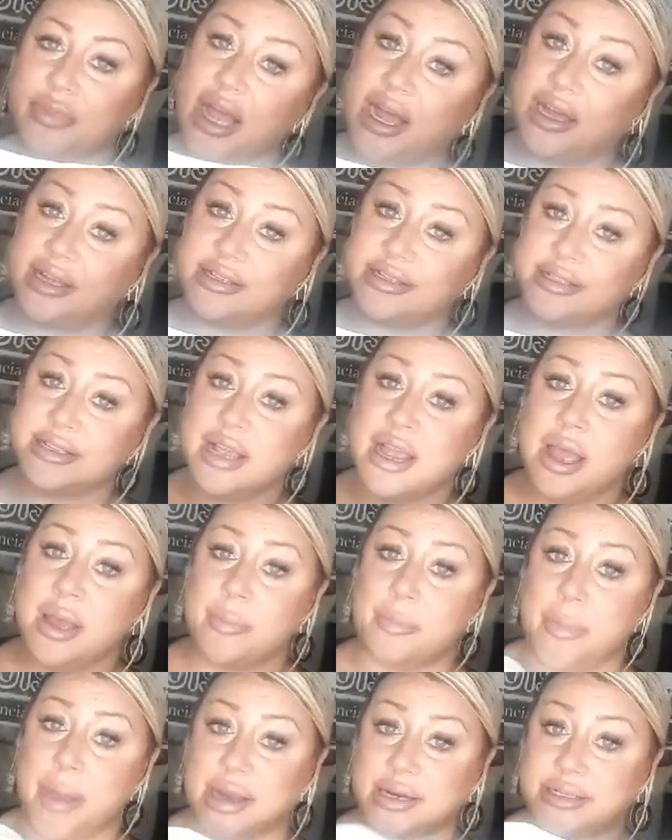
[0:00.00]
pads,
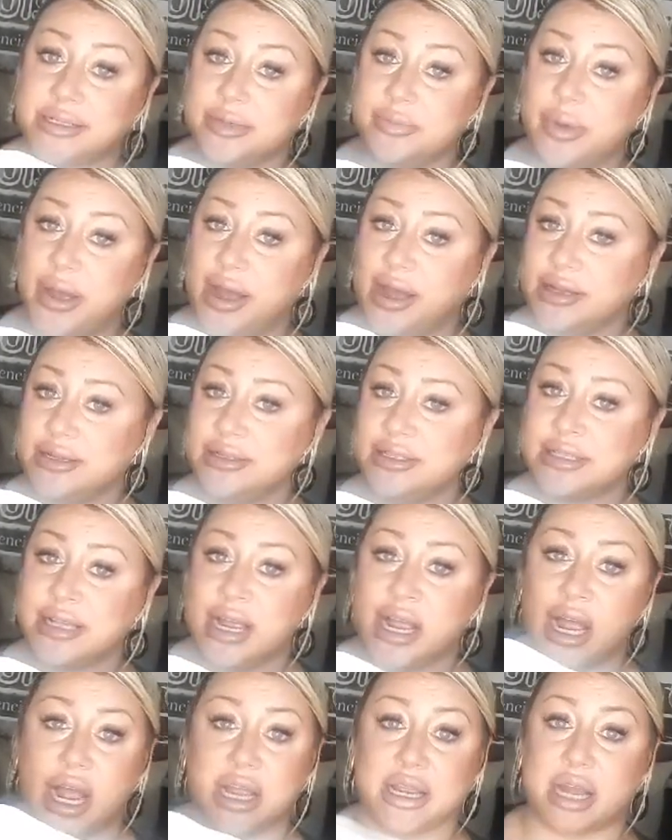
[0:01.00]
Maxi
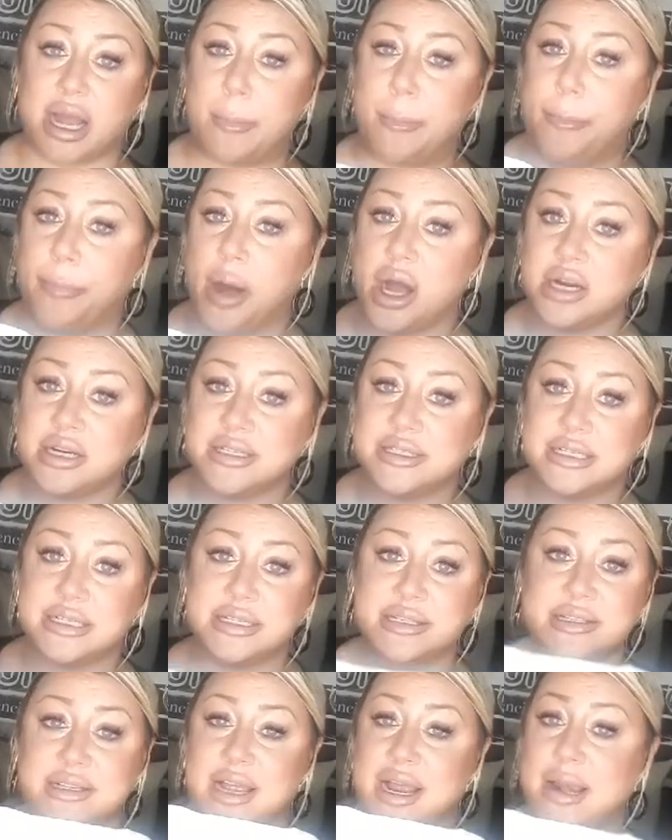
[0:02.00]
pads, I got
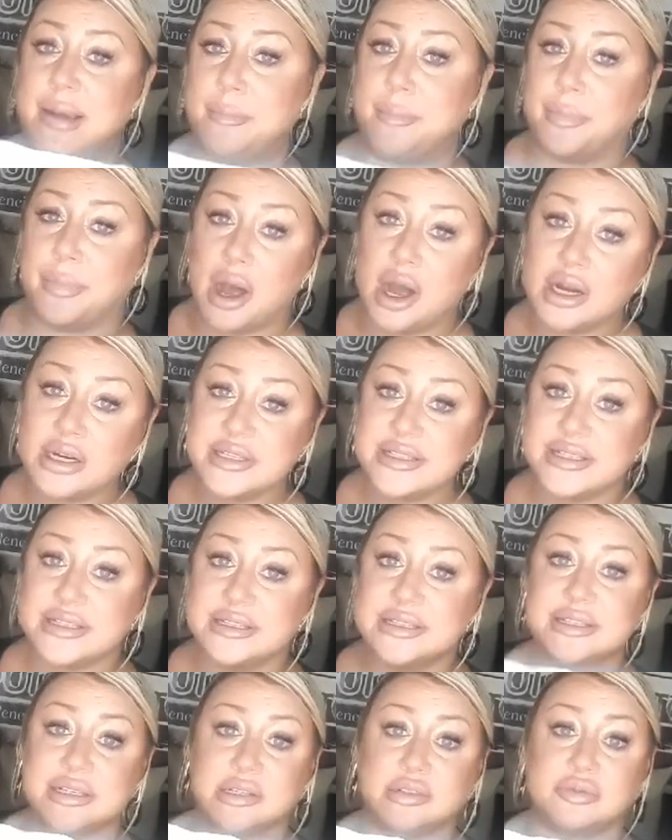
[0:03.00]
boxes and
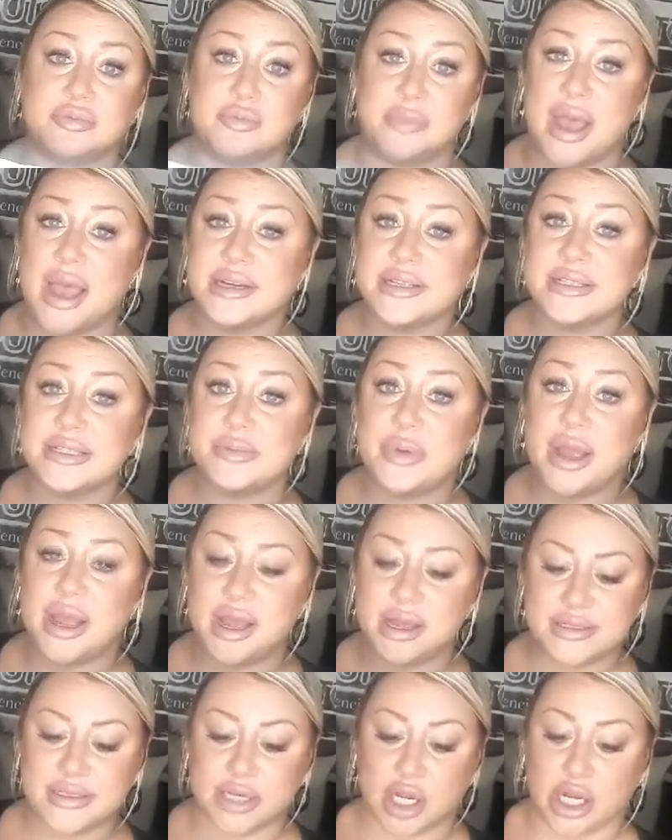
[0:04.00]
boxes of Maxi
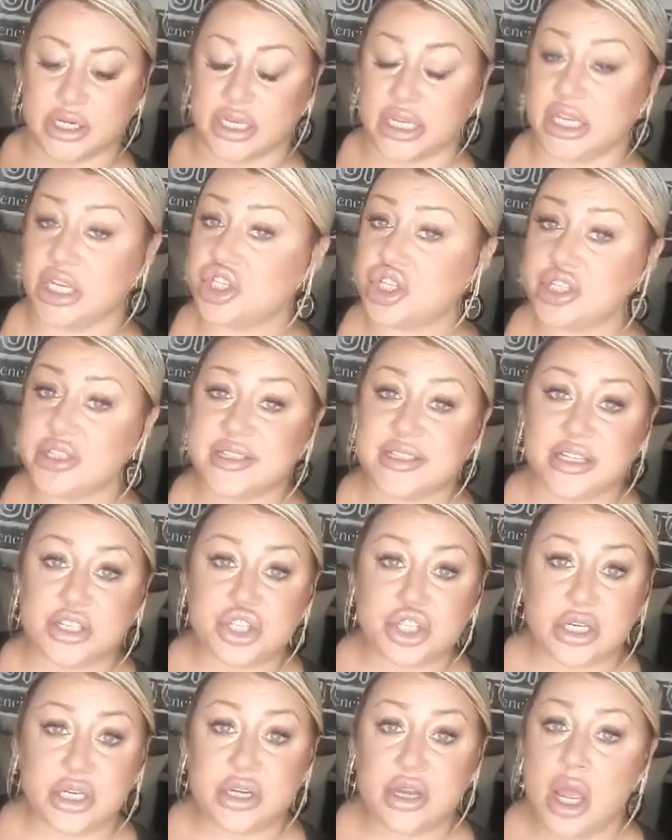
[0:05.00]
pads on each
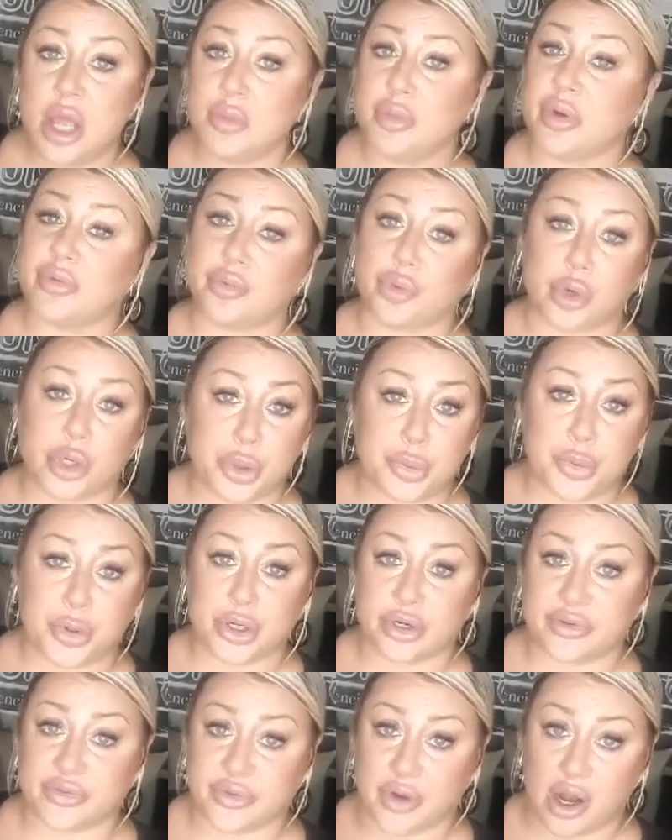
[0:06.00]
incision before you
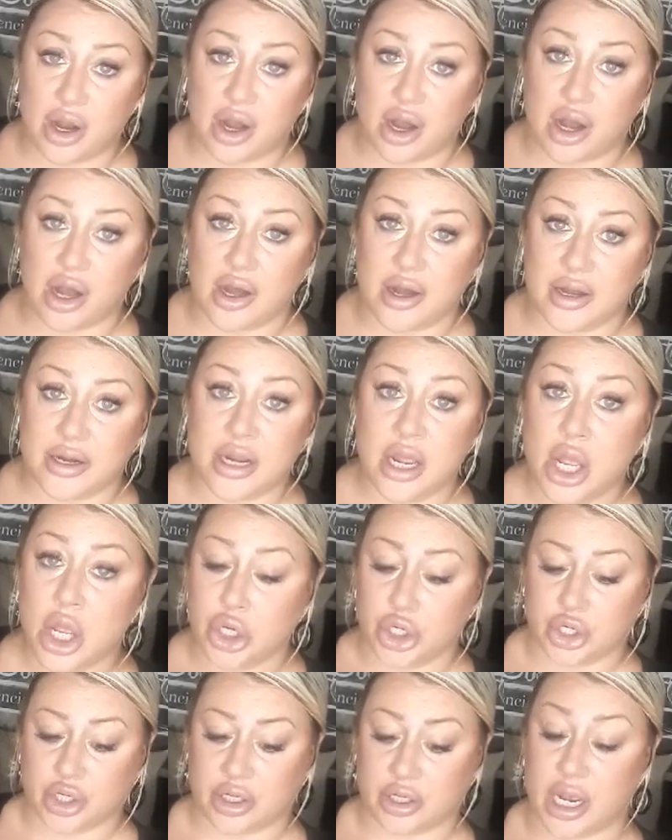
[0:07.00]
put your faja on.
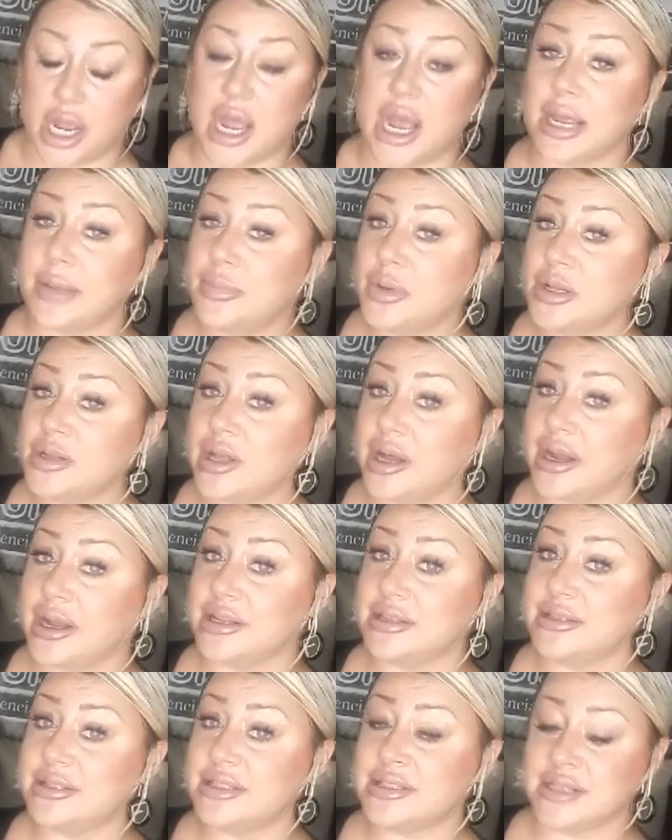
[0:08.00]
You're gonna
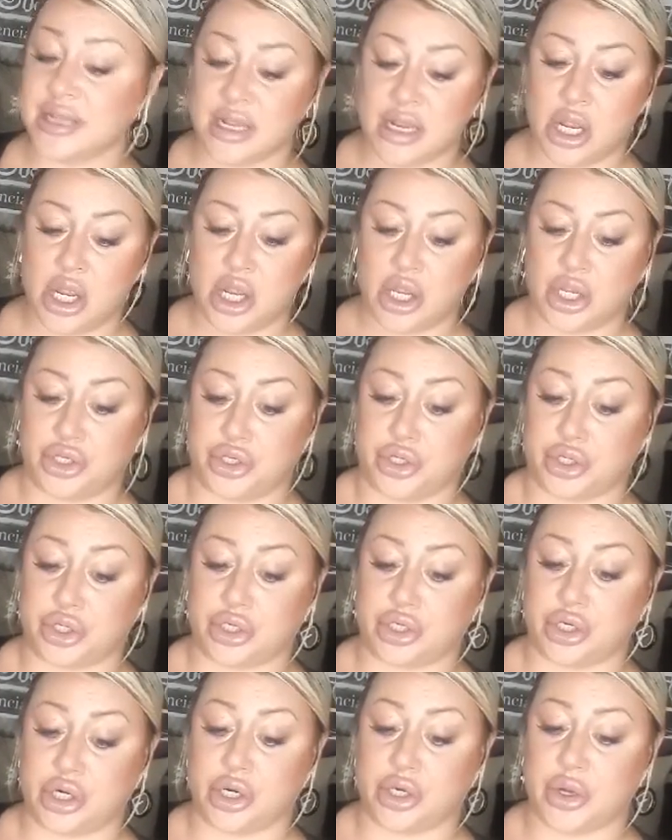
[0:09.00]
Hibiclens,
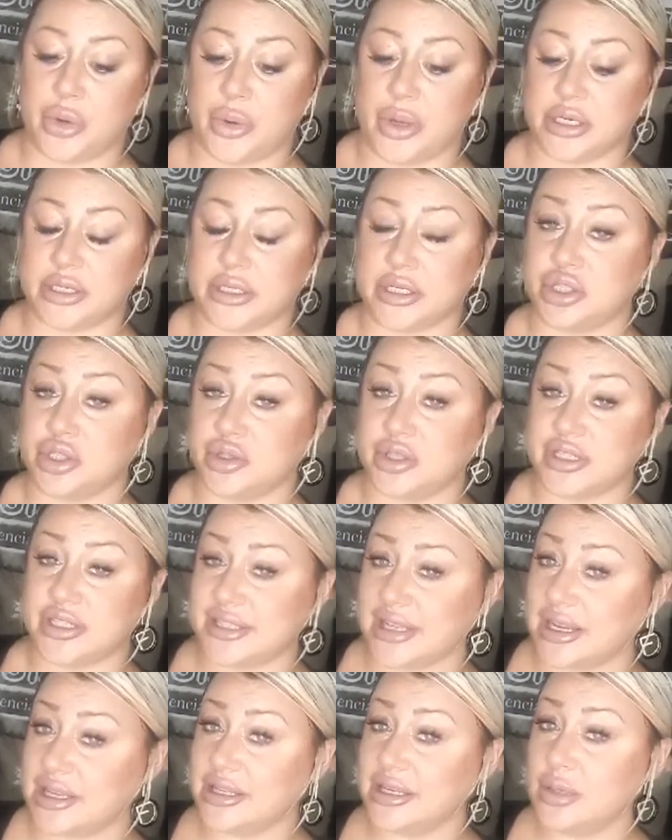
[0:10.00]
you're going to do the
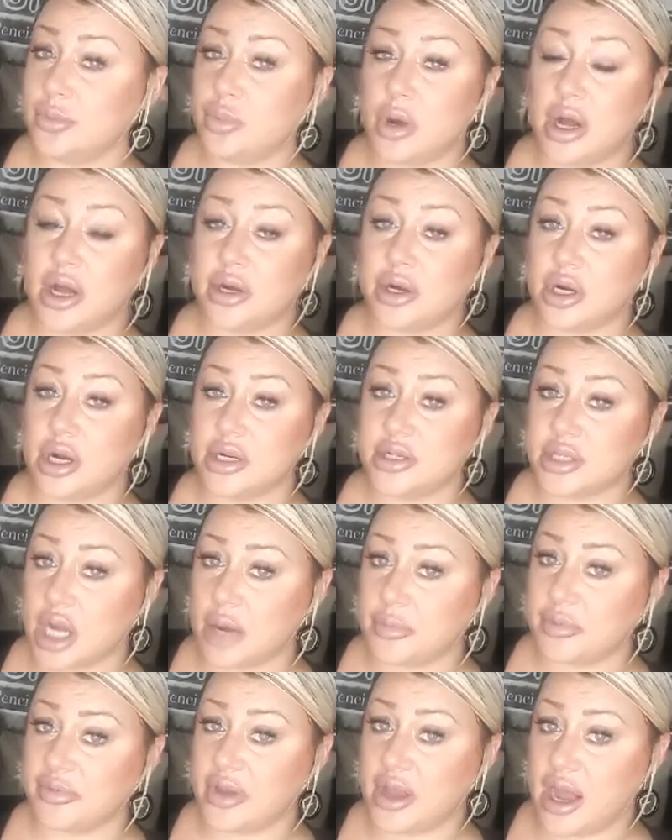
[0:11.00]
saline water on
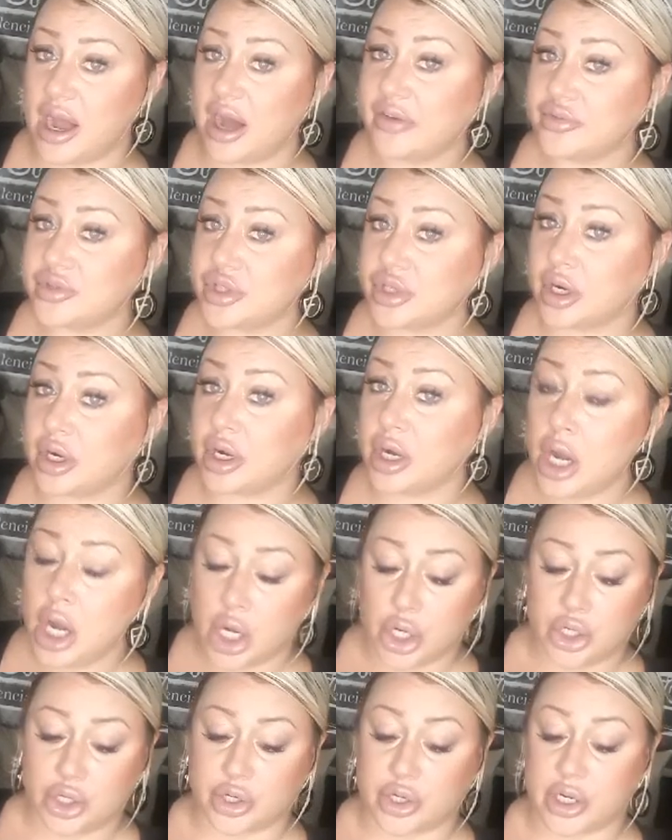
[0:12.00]
top of it after,
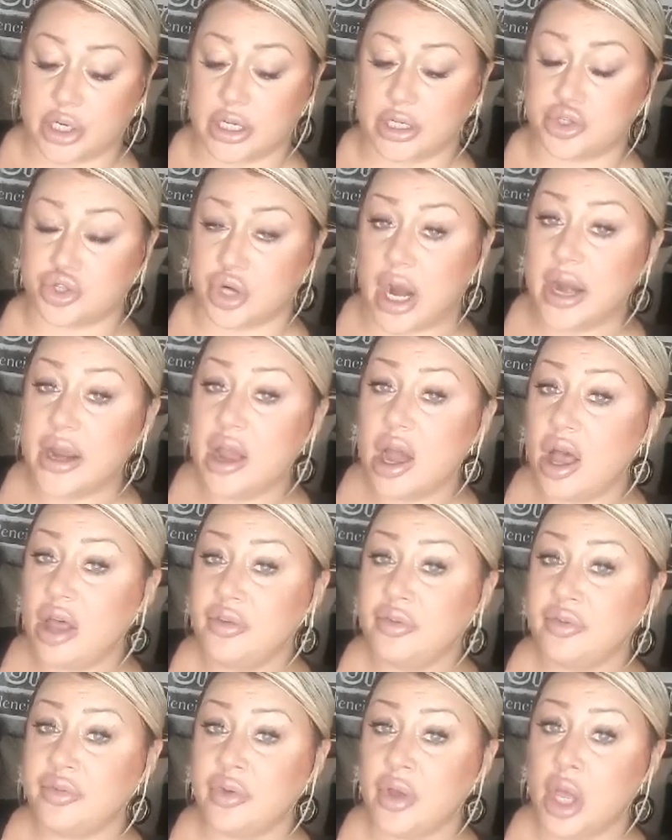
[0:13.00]
you're gonna dry
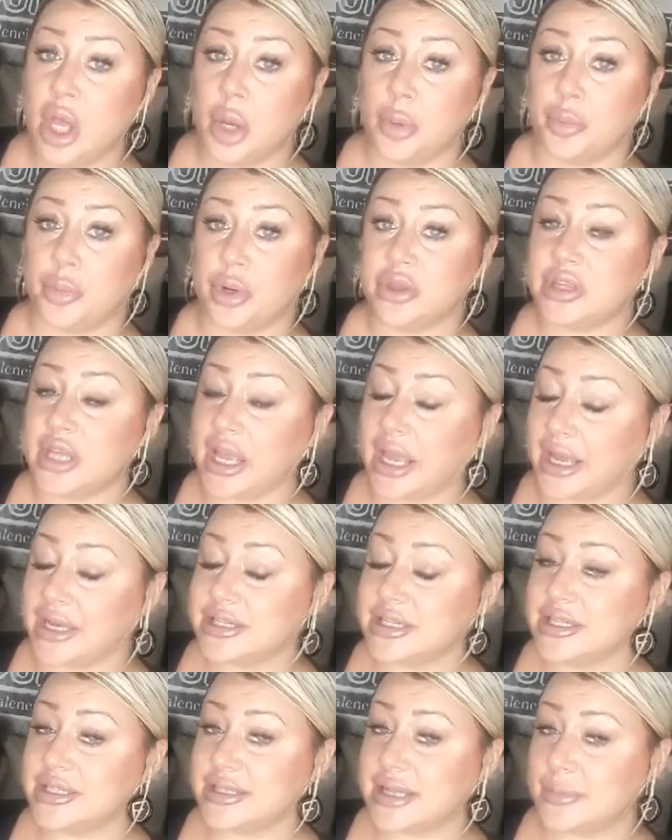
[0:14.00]
off, put the
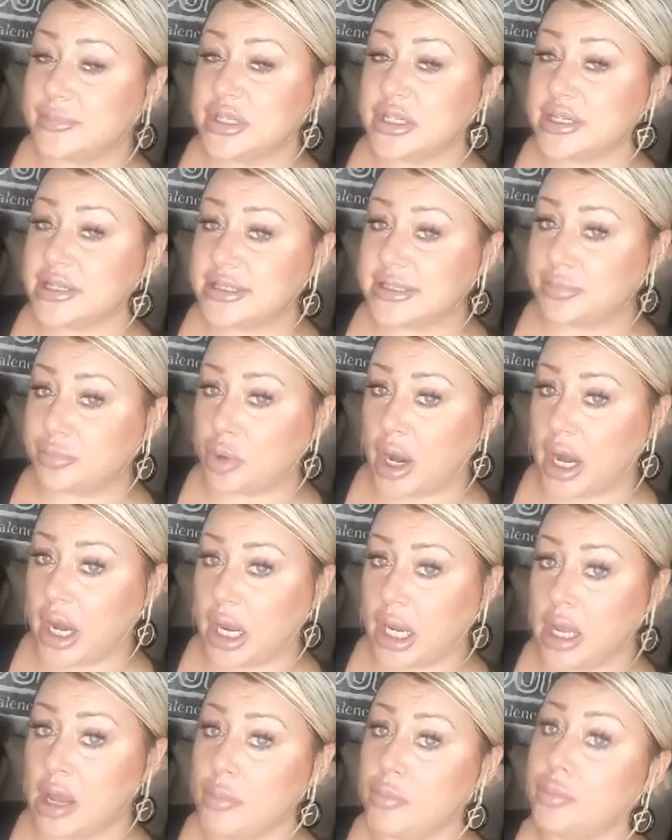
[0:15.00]
antiseptic
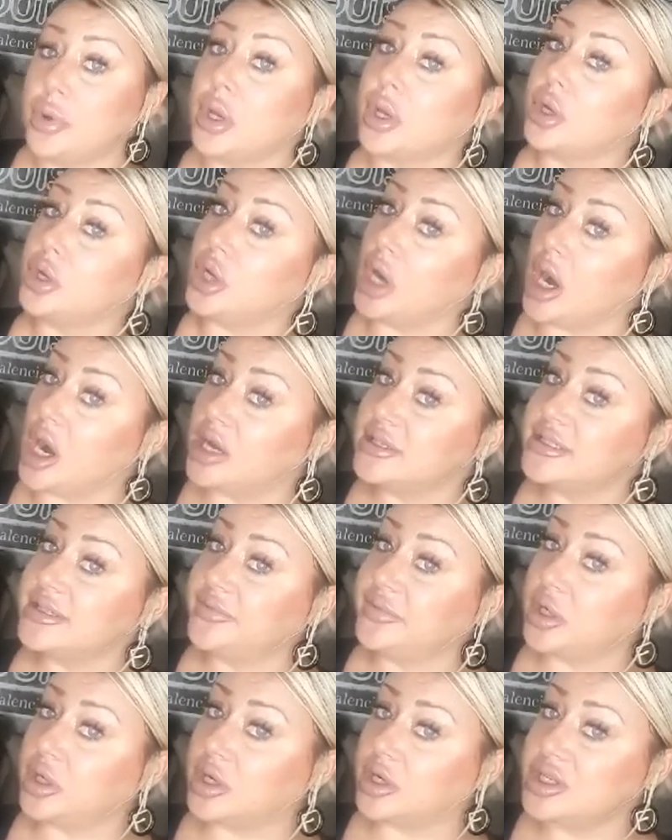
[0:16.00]
spray, put
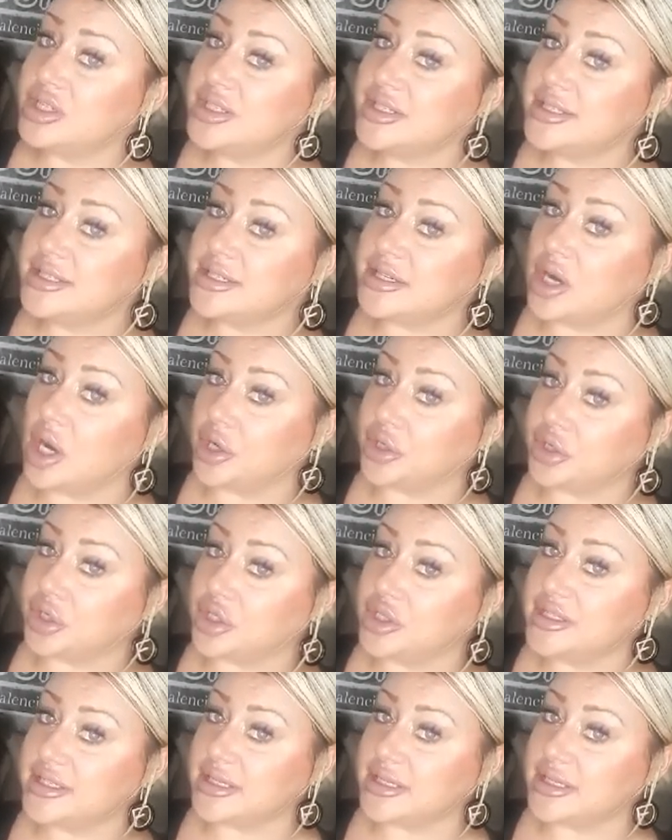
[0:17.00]
gauze first on your